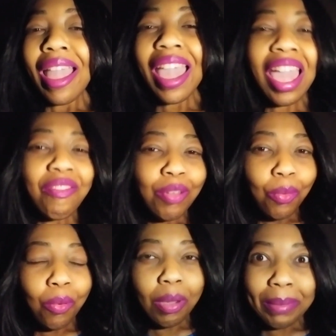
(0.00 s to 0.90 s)

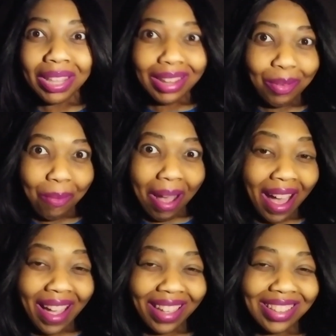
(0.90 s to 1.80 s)
having womanly
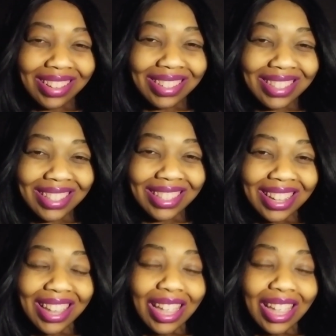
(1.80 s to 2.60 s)
wiles,